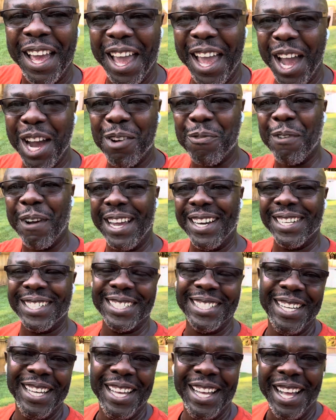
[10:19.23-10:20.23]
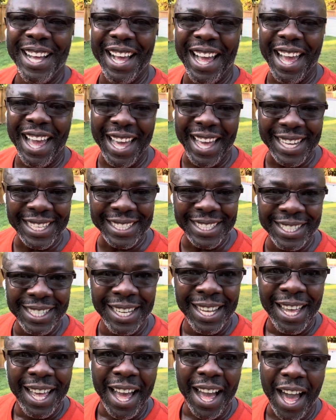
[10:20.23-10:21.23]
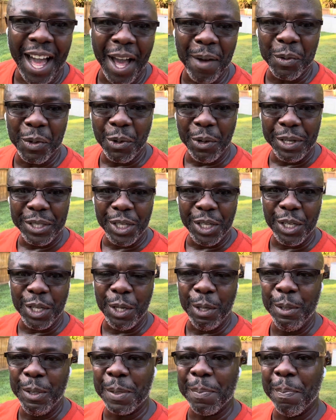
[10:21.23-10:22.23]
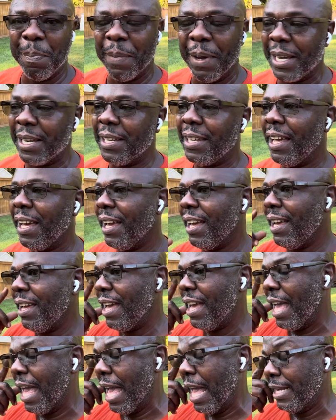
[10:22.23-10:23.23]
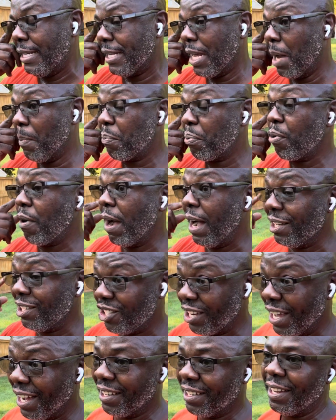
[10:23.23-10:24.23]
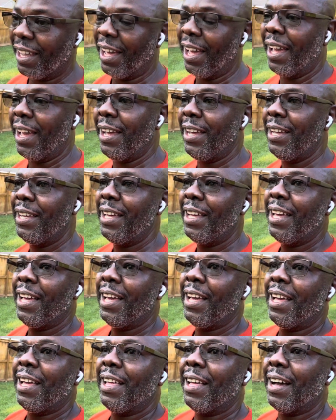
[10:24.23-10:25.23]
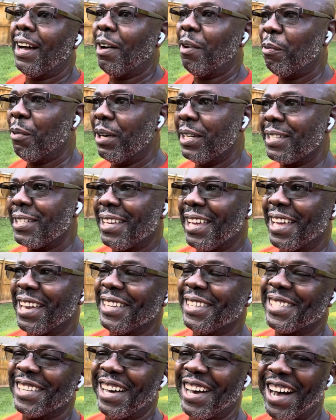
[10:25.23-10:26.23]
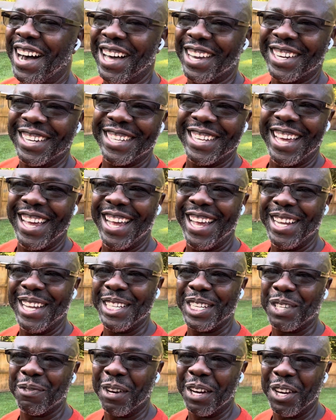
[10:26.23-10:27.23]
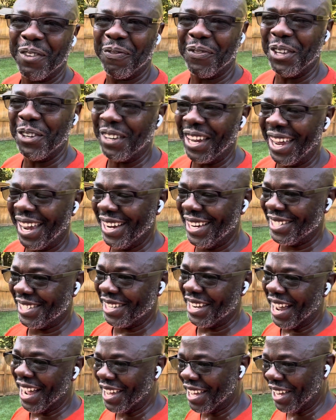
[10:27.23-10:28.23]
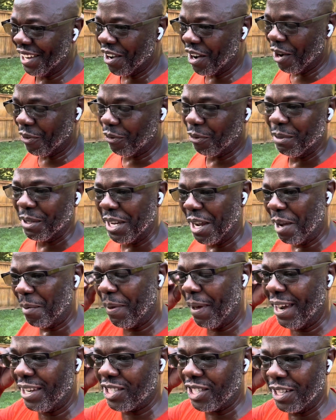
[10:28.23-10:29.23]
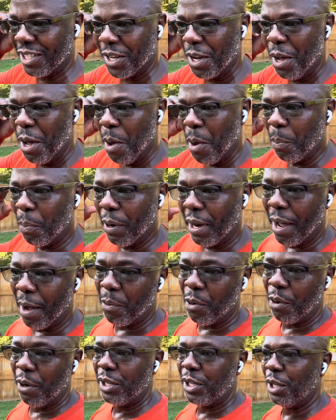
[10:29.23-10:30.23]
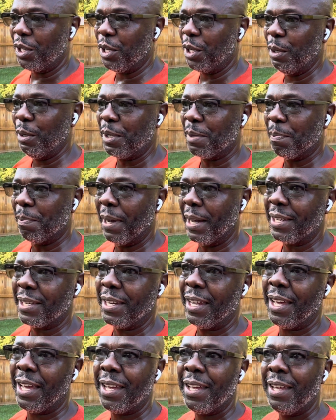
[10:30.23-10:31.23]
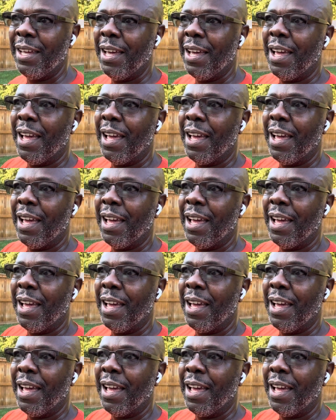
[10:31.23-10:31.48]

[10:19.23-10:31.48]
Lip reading: aerator, and I'm going to use Monday as a project day. Once again, it's a holiday. It's one of the few days that I get off from seeing patients, but I'm going to use Monday,